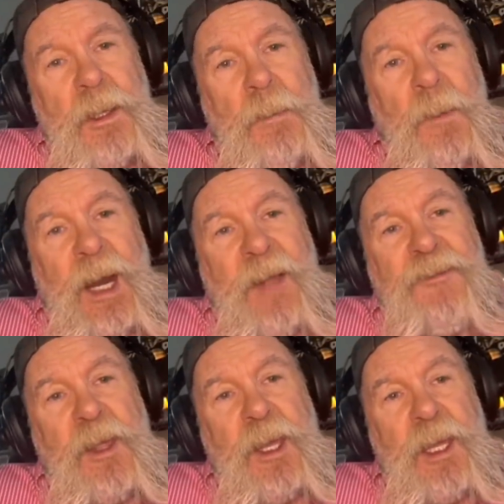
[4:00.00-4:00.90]
but I
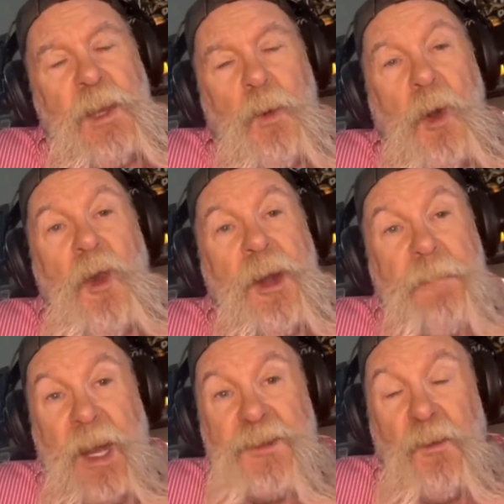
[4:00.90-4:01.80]
think he worried
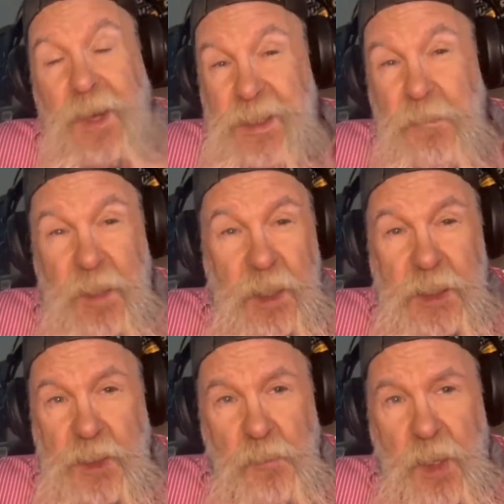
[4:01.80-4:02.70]
about the wrestling
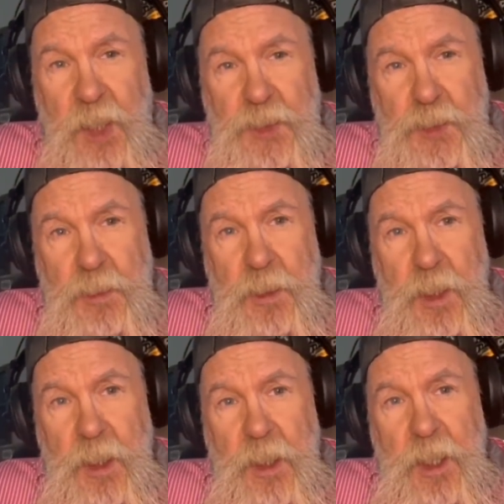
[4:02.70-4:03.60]
business too much
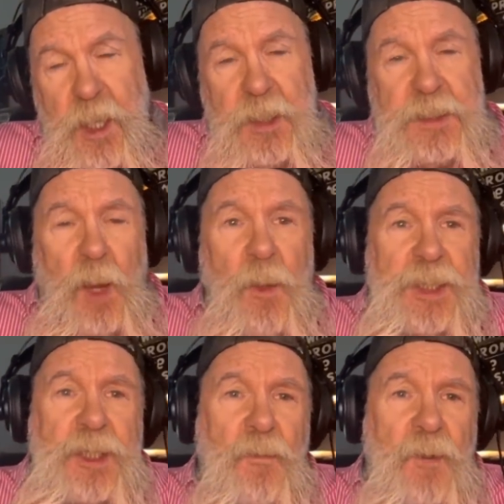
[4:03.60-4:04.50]
and saw
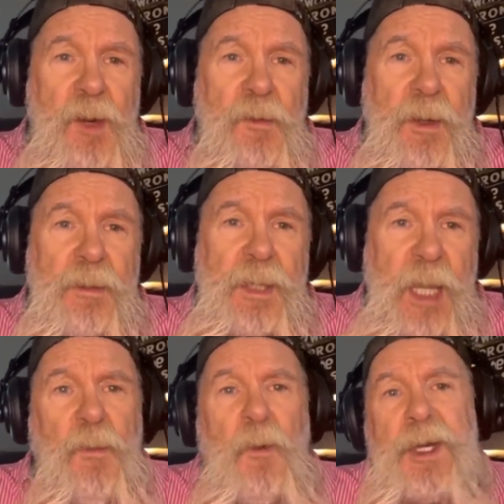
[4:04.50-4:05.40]
his career.
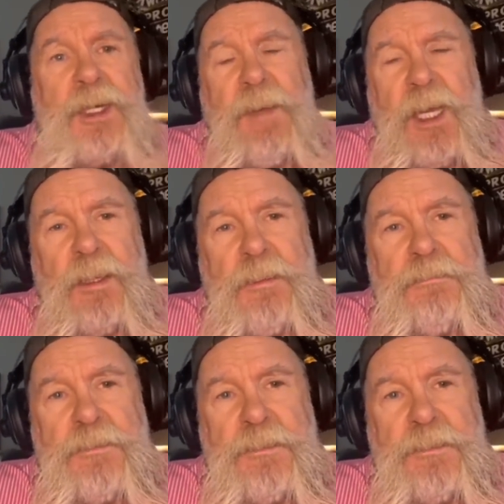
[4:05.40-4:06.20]
He wanted to be in